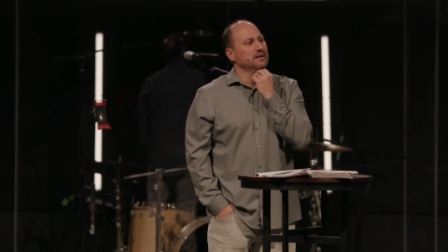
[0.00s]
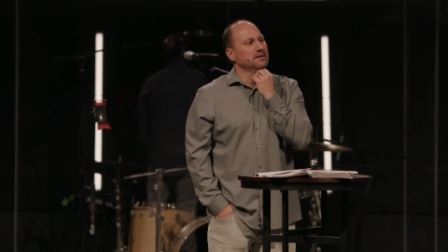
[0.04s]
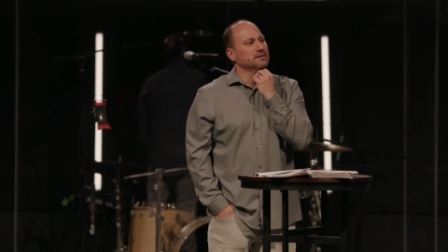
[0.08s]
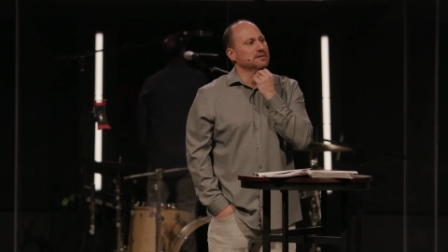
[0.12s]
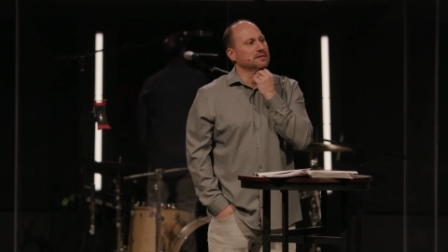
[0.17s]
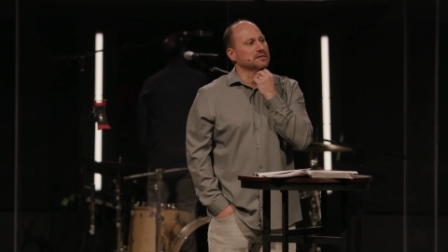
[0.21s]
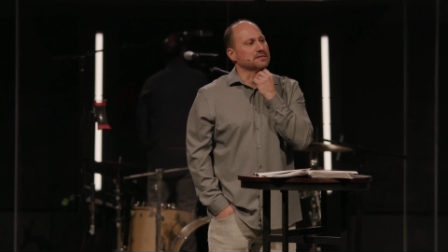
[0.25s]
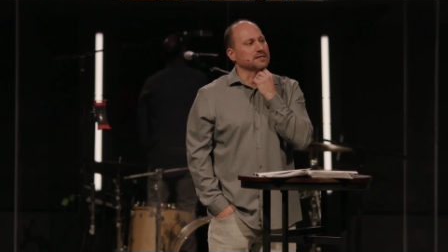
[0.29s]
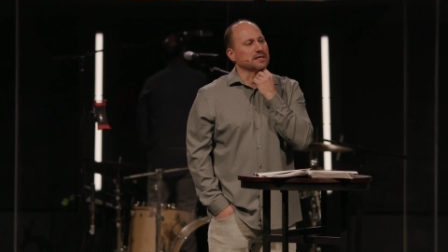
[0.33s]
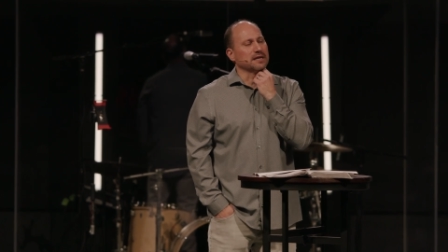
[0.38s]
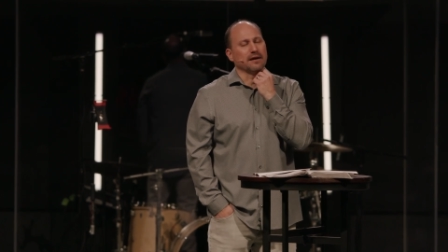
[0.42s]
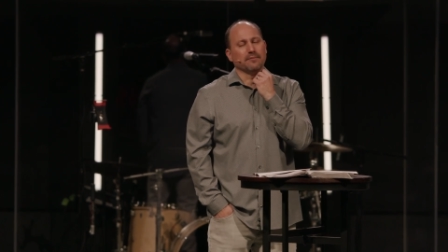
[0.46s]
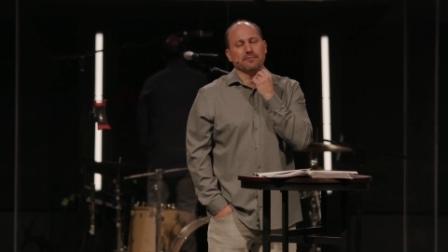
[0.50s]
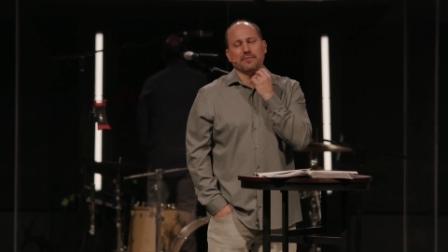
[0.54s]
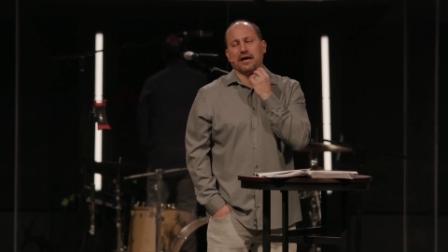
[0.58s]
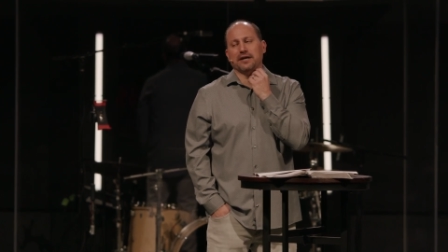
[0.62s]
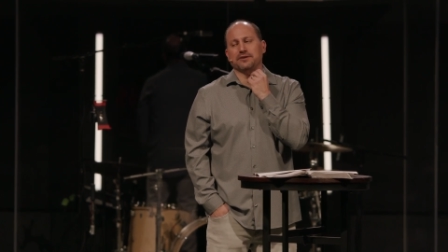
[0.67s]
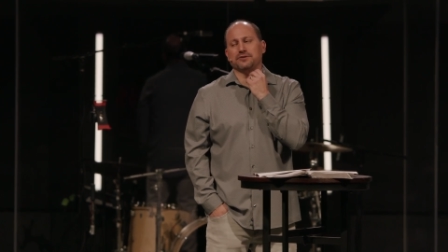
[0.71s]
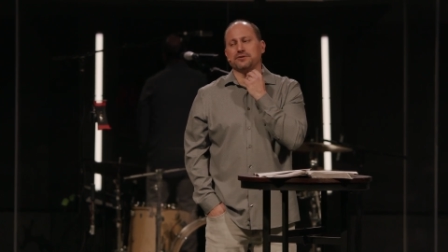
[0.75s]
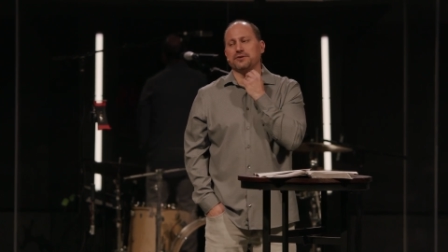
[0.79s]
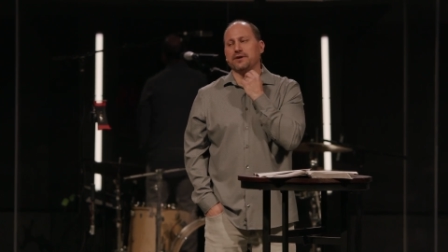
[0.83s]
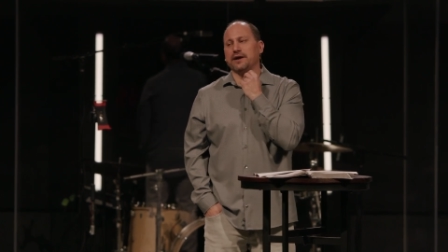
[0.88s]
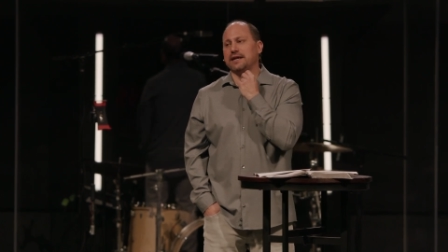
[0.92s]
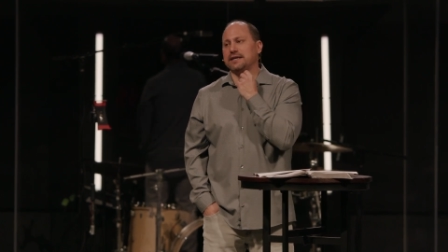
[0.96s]
to say, I'm
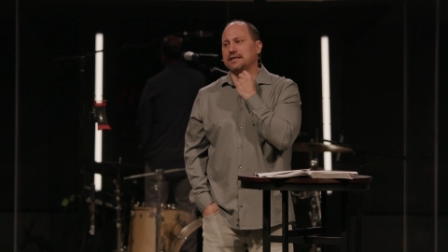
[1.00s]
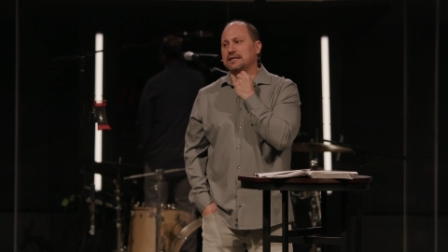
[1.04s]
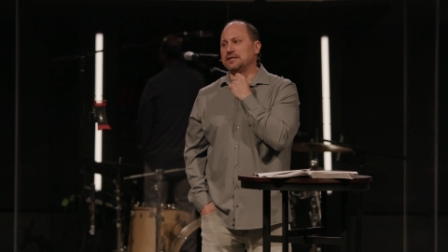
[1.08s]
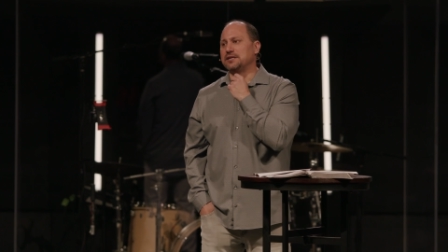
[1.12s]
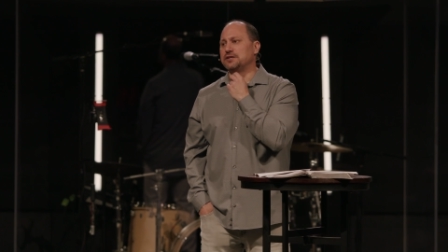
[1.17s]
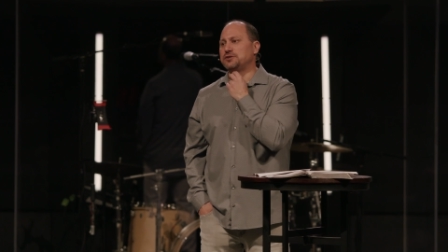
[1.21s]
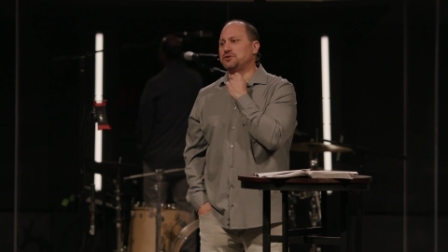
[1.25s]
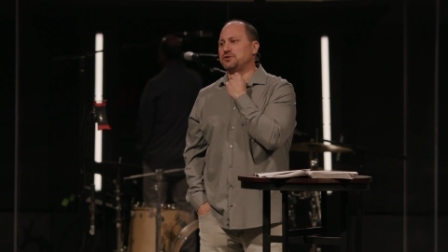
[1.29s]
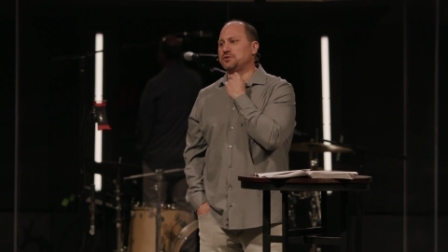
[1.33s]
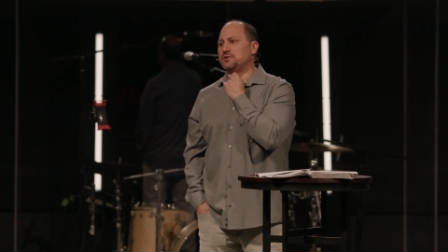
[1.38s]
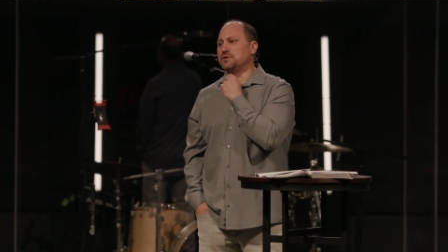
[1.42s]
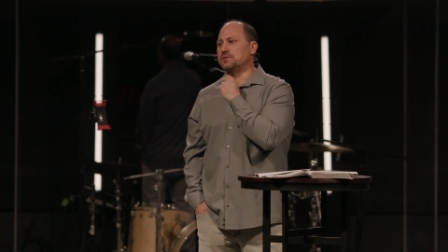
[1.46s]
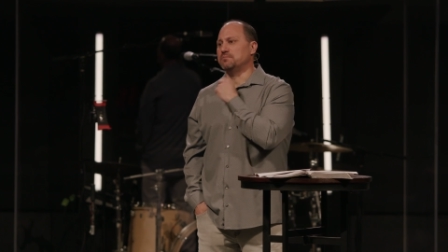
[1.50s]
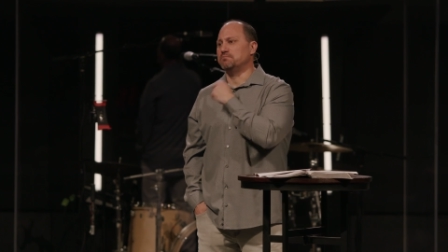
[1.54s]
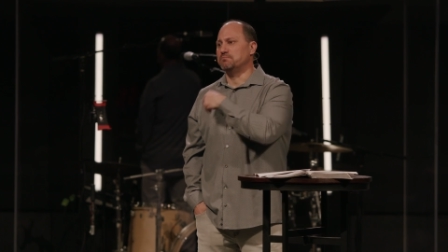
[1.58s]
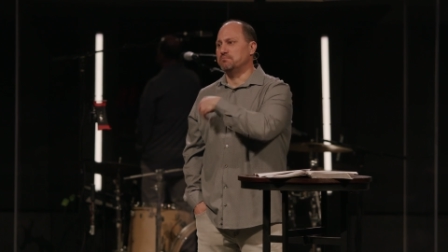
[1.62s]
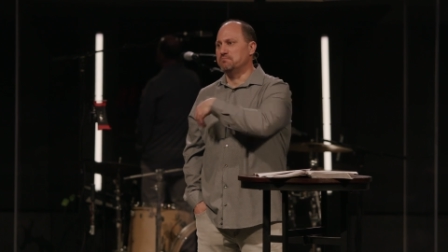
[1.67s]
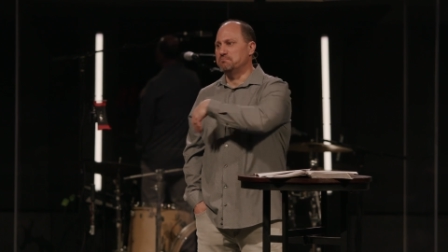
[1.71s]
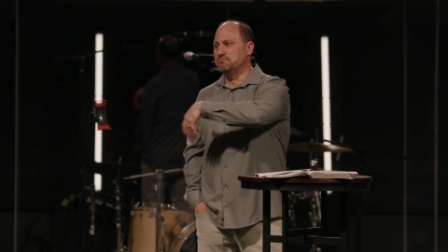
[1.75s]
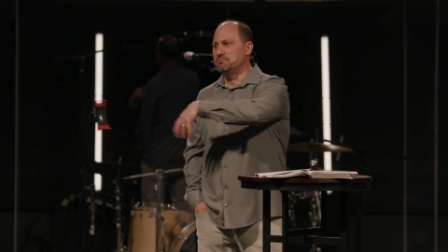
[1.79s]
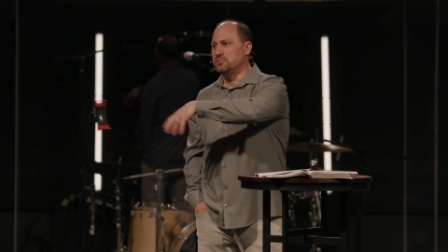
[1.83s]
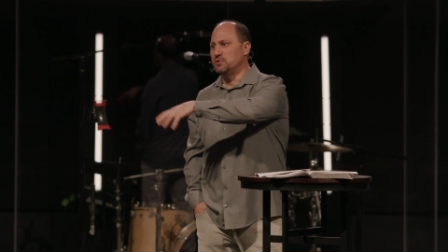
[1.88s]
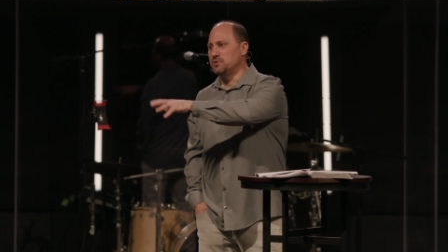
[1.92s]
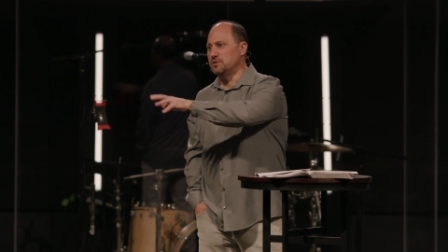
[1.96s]
not trying to get you to
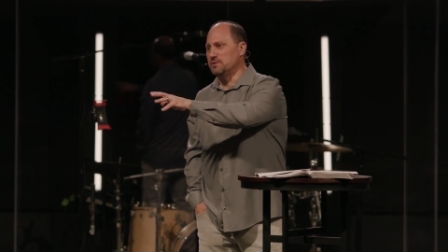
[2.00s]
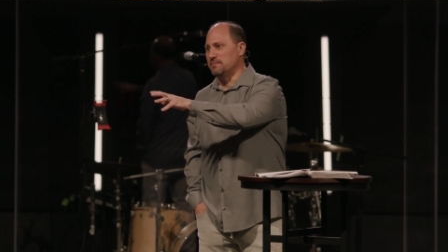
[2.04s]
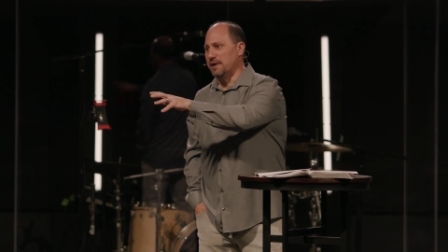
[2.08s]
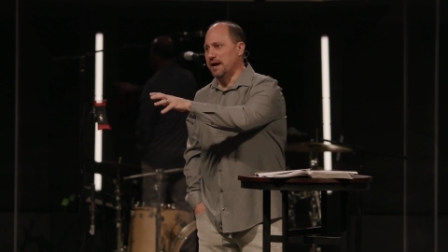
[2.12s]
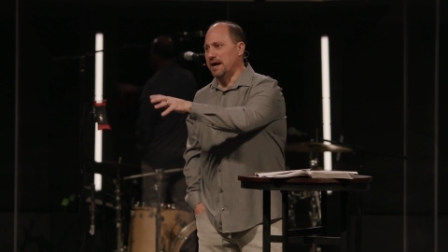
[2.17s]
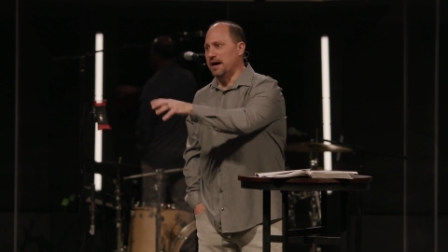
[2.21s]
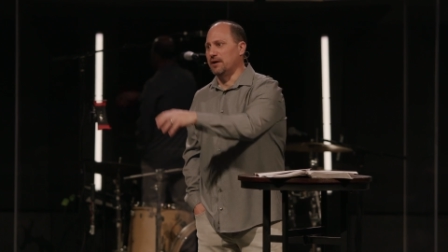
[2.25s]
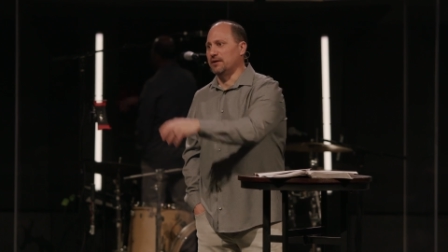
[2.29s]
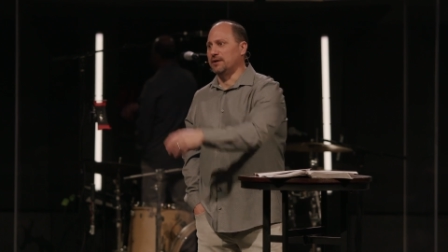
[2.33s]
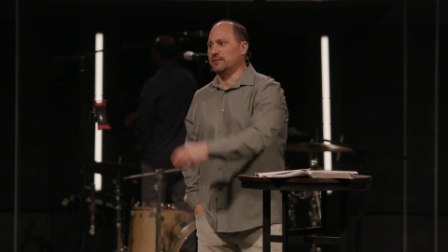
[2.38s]
boot them out,